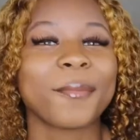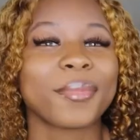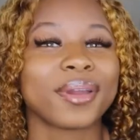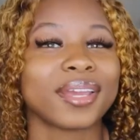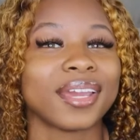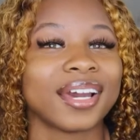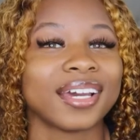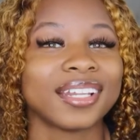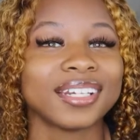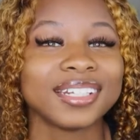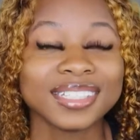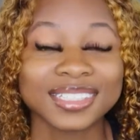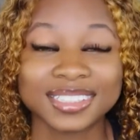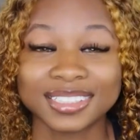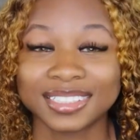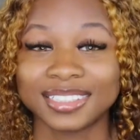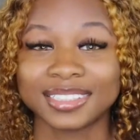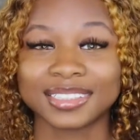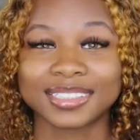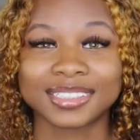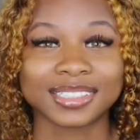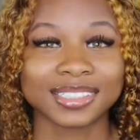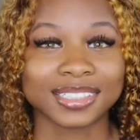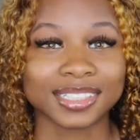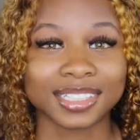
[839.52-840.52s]
but yeah this is
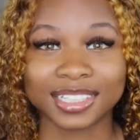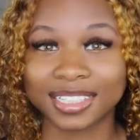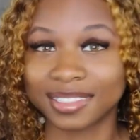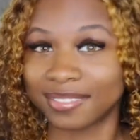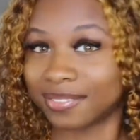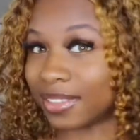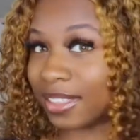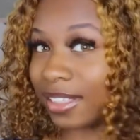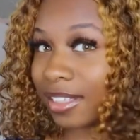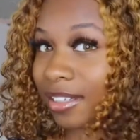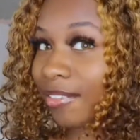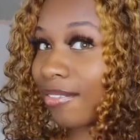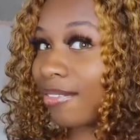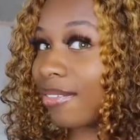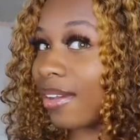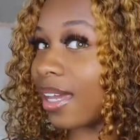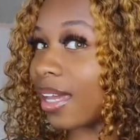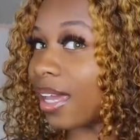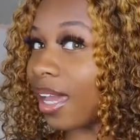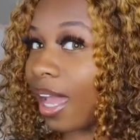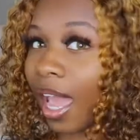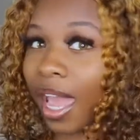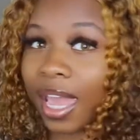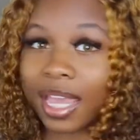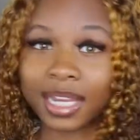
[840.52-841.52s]
just giving
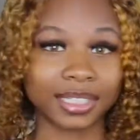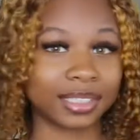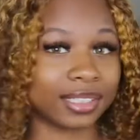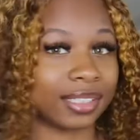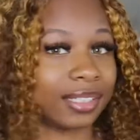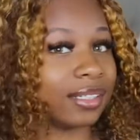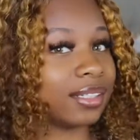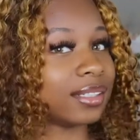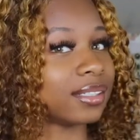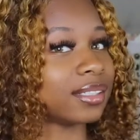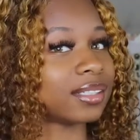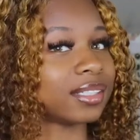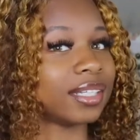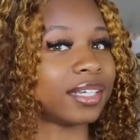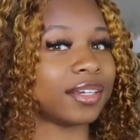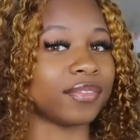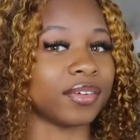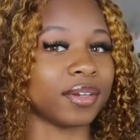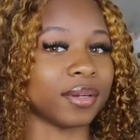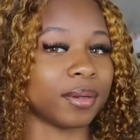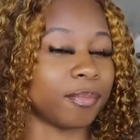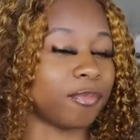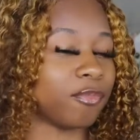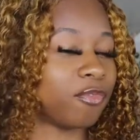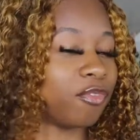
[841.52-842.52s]
vacation this is
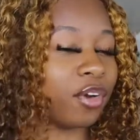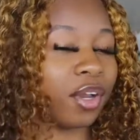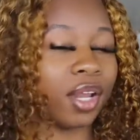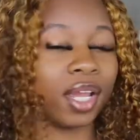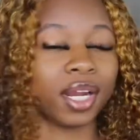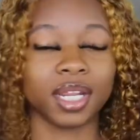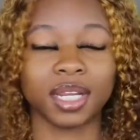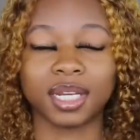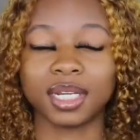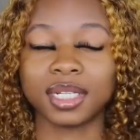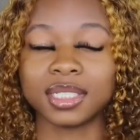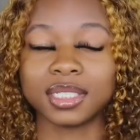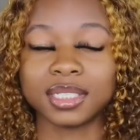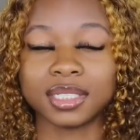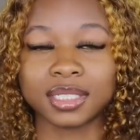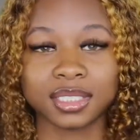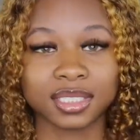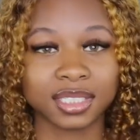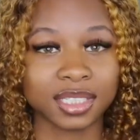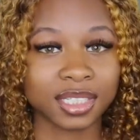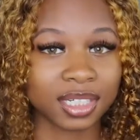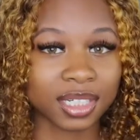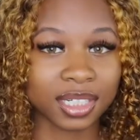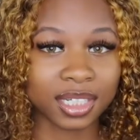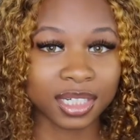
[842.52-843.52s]
giving fun in the
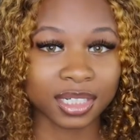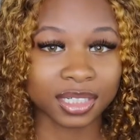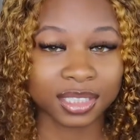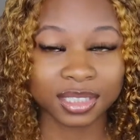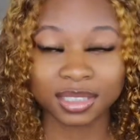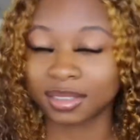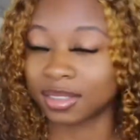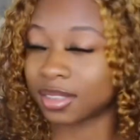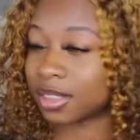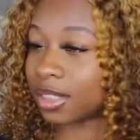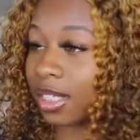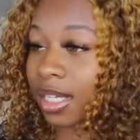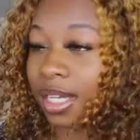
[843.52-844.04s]
sun it,